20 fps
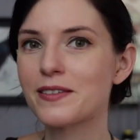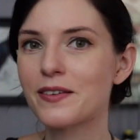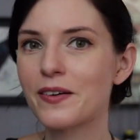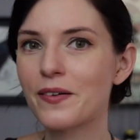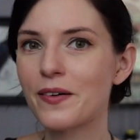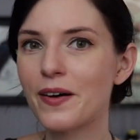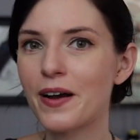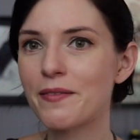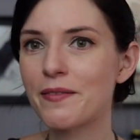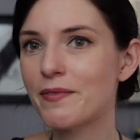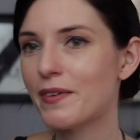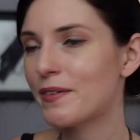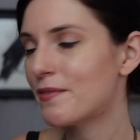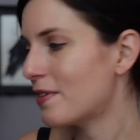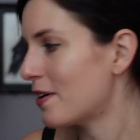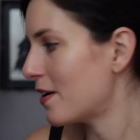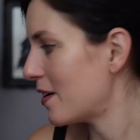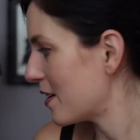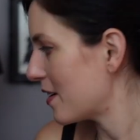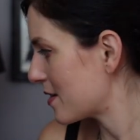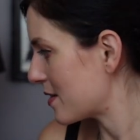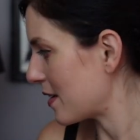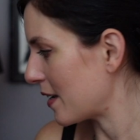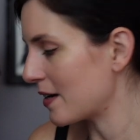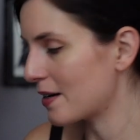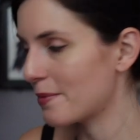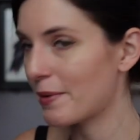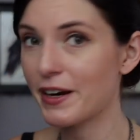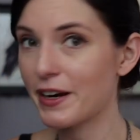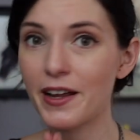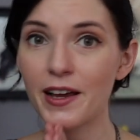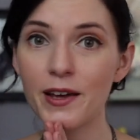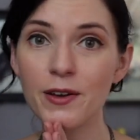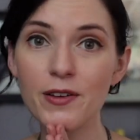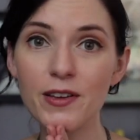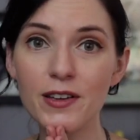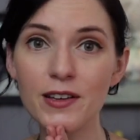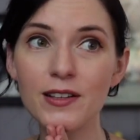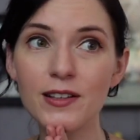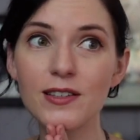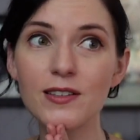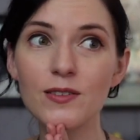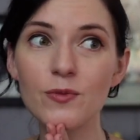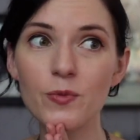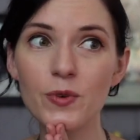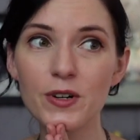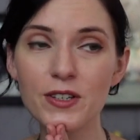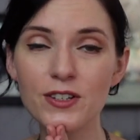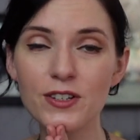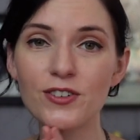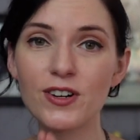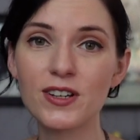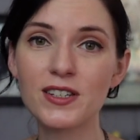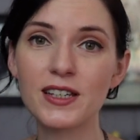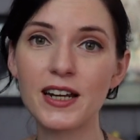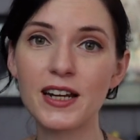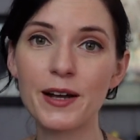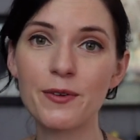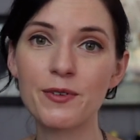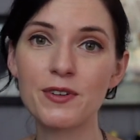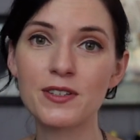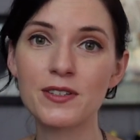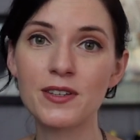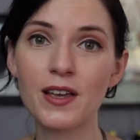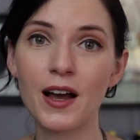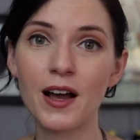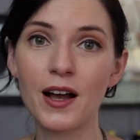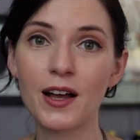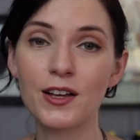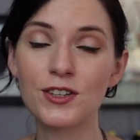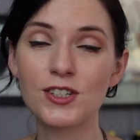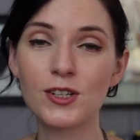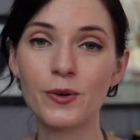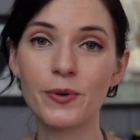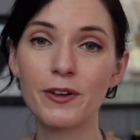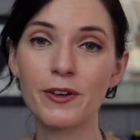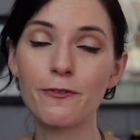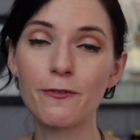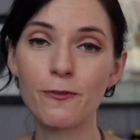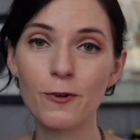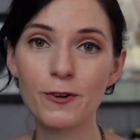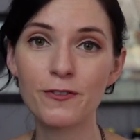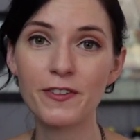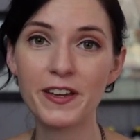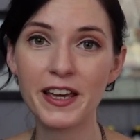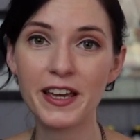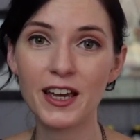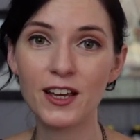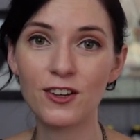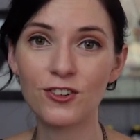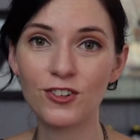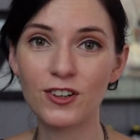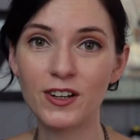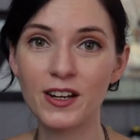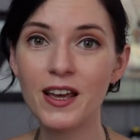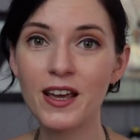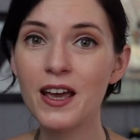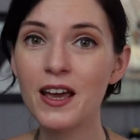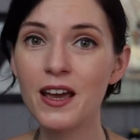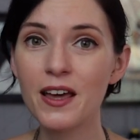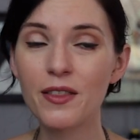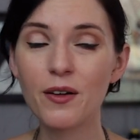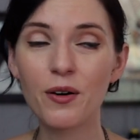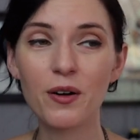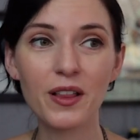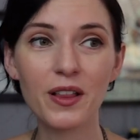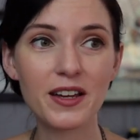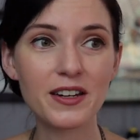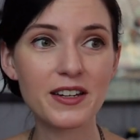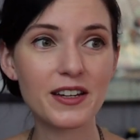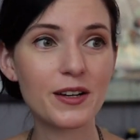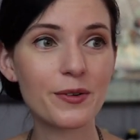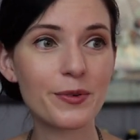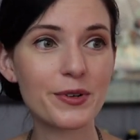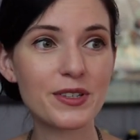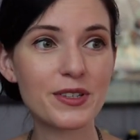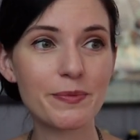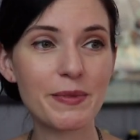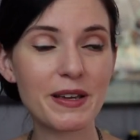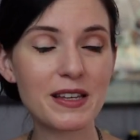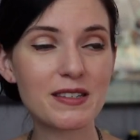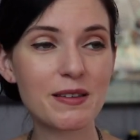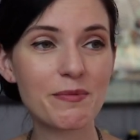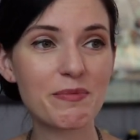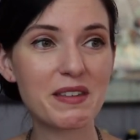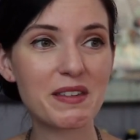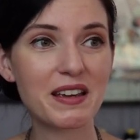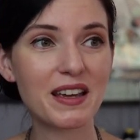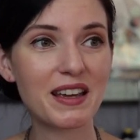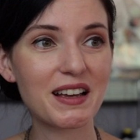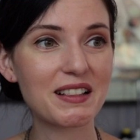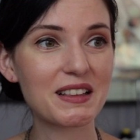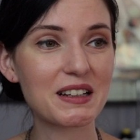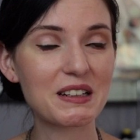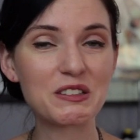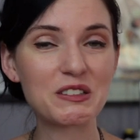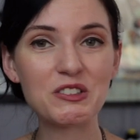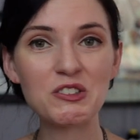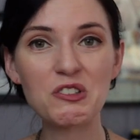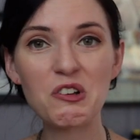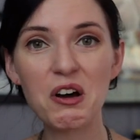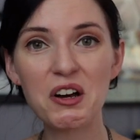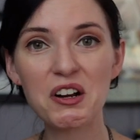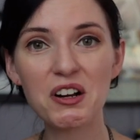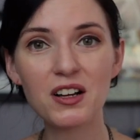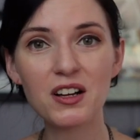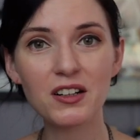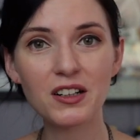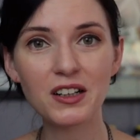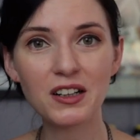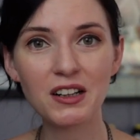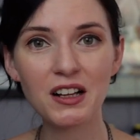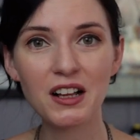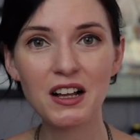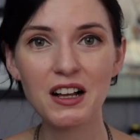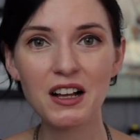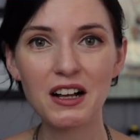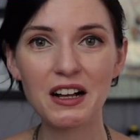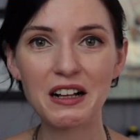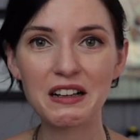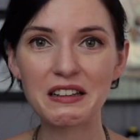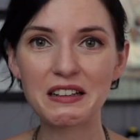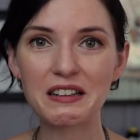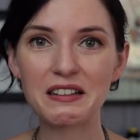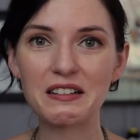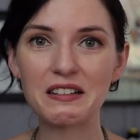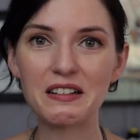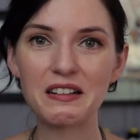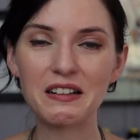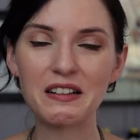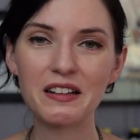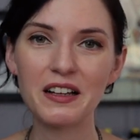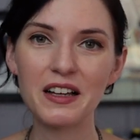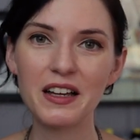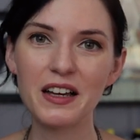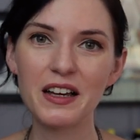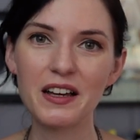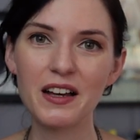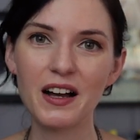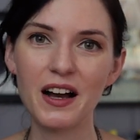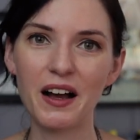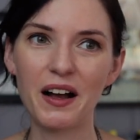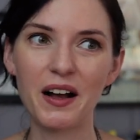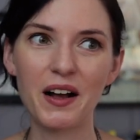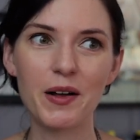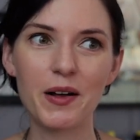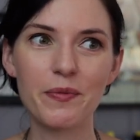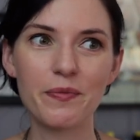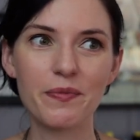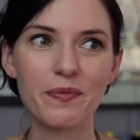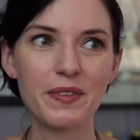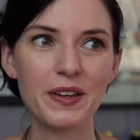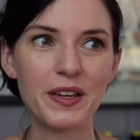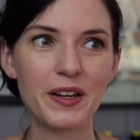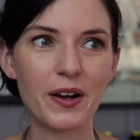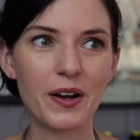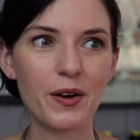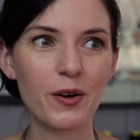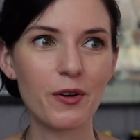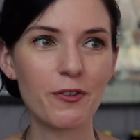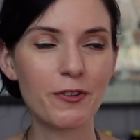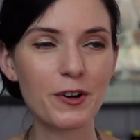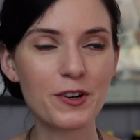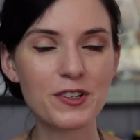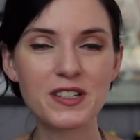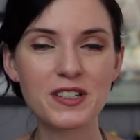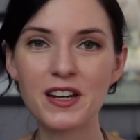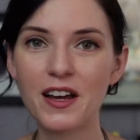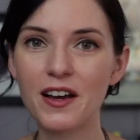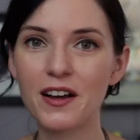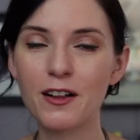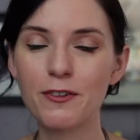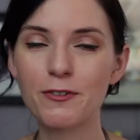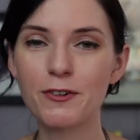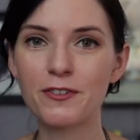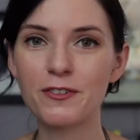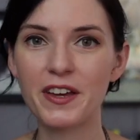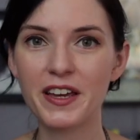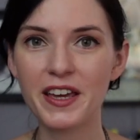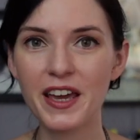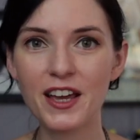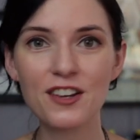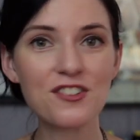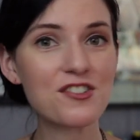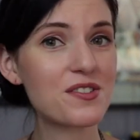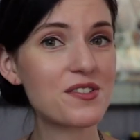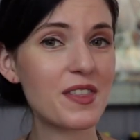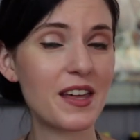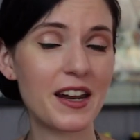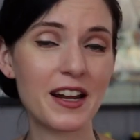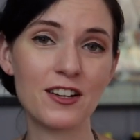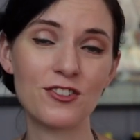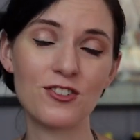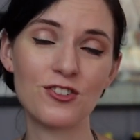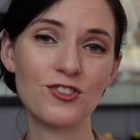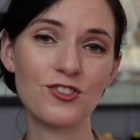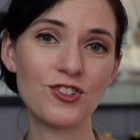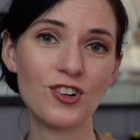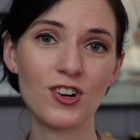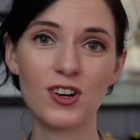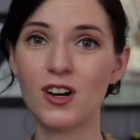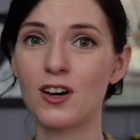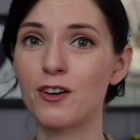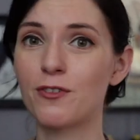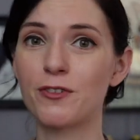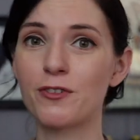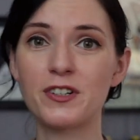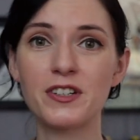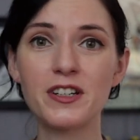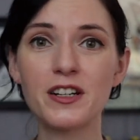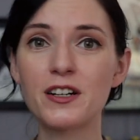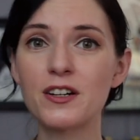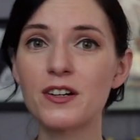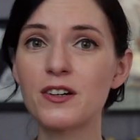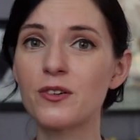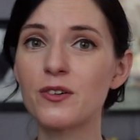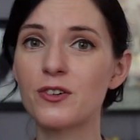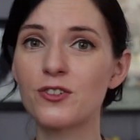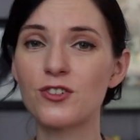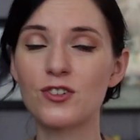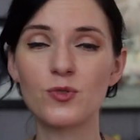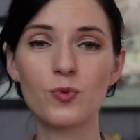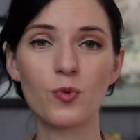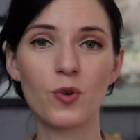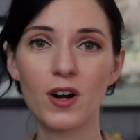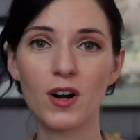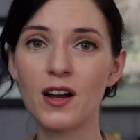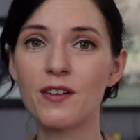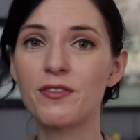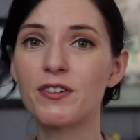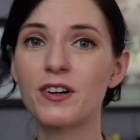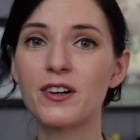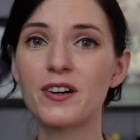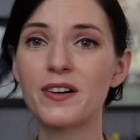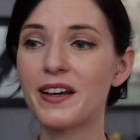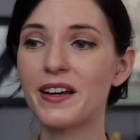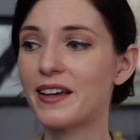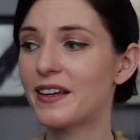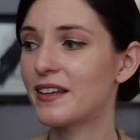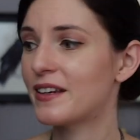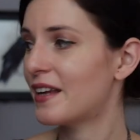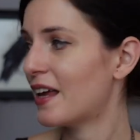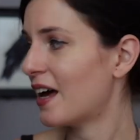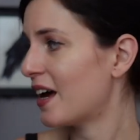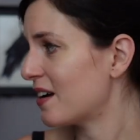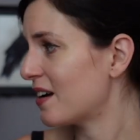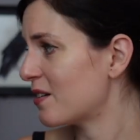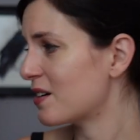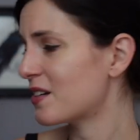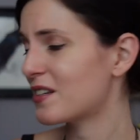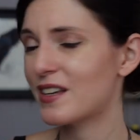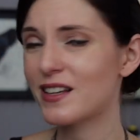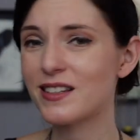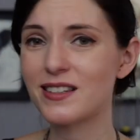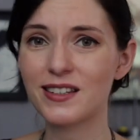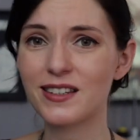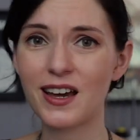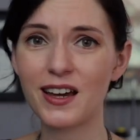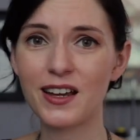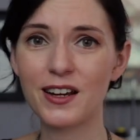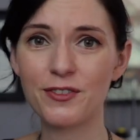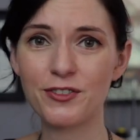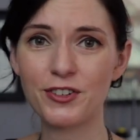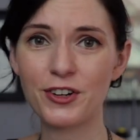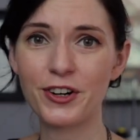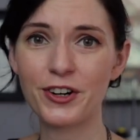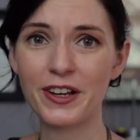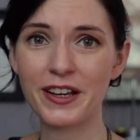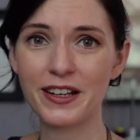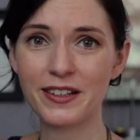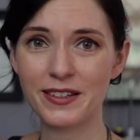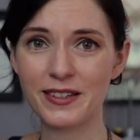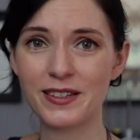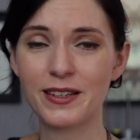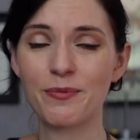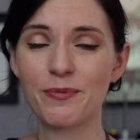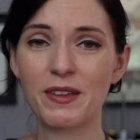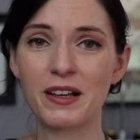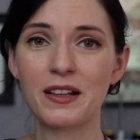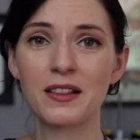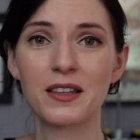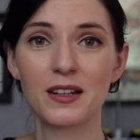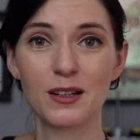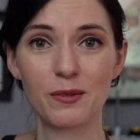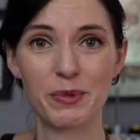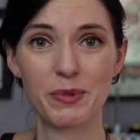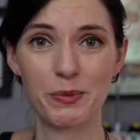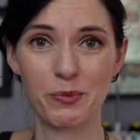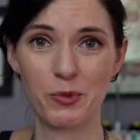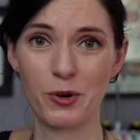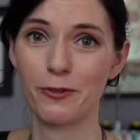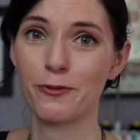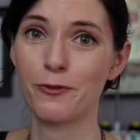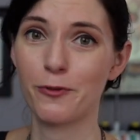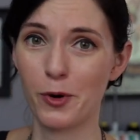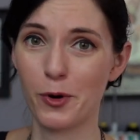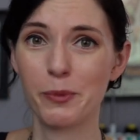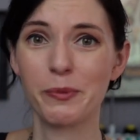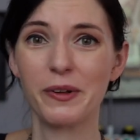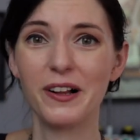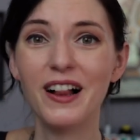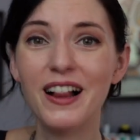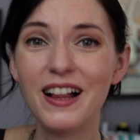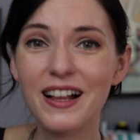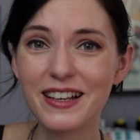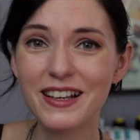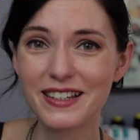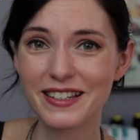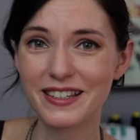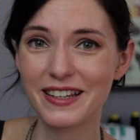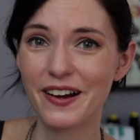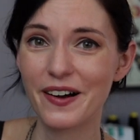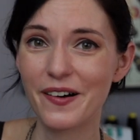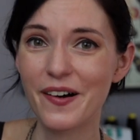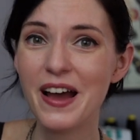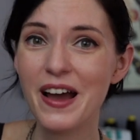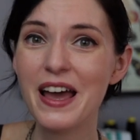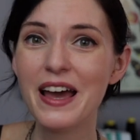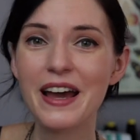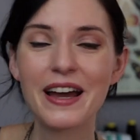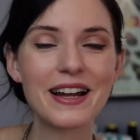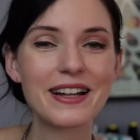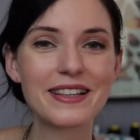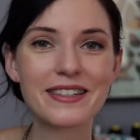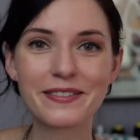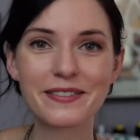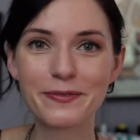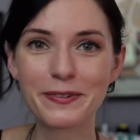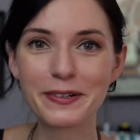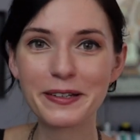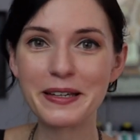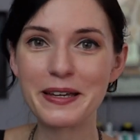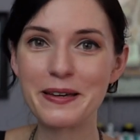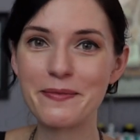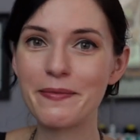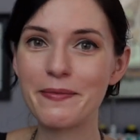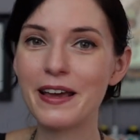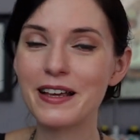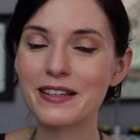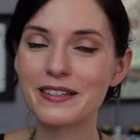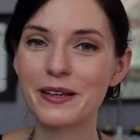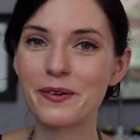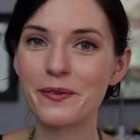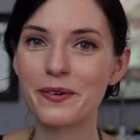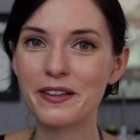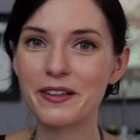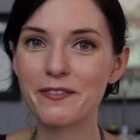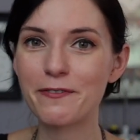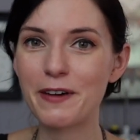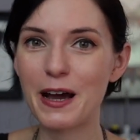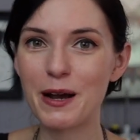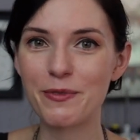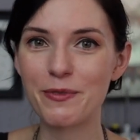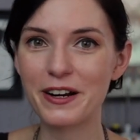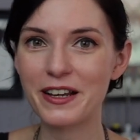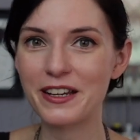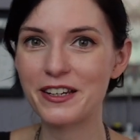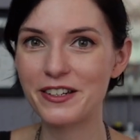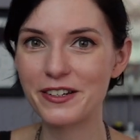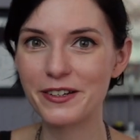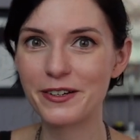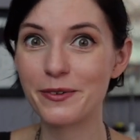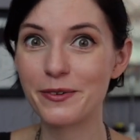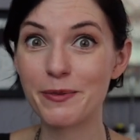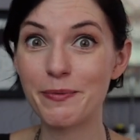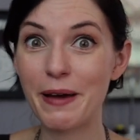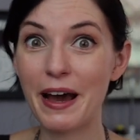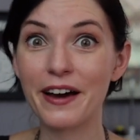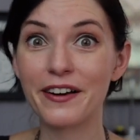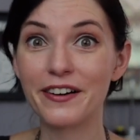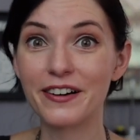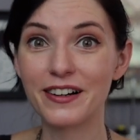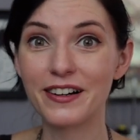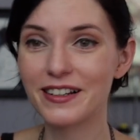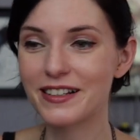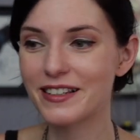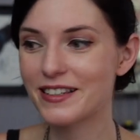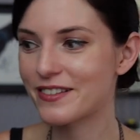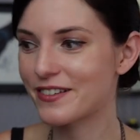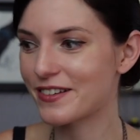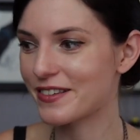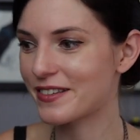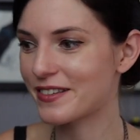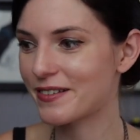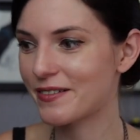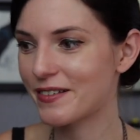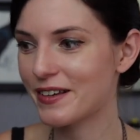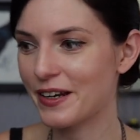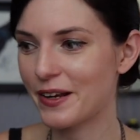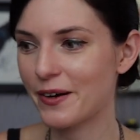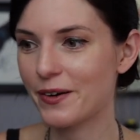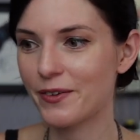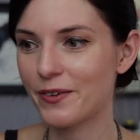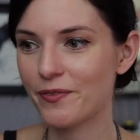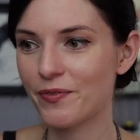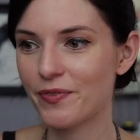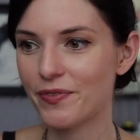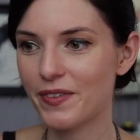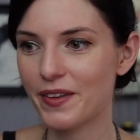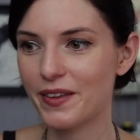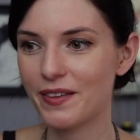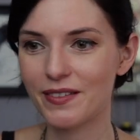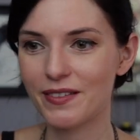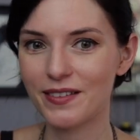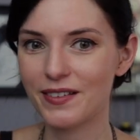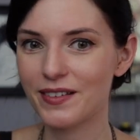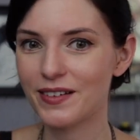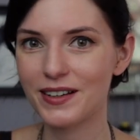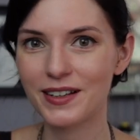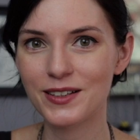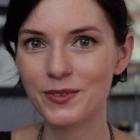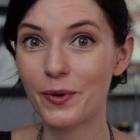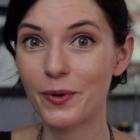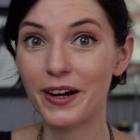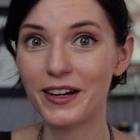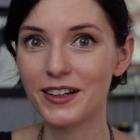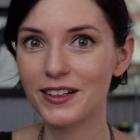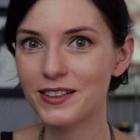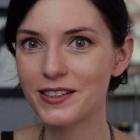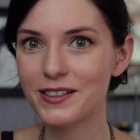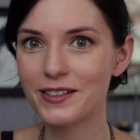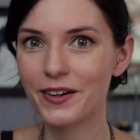So I'm very excited about it. It was a dress that I was sewing for vacation. The whole idea was to make something a little nautical, a little, you know, versatile for vacation that I could just chuck on for dinner or just wherever, and it's kind of turning into something a little bit more formal. So it's really amazing what fabric can do to a pattern. It's just, you know, it's wild.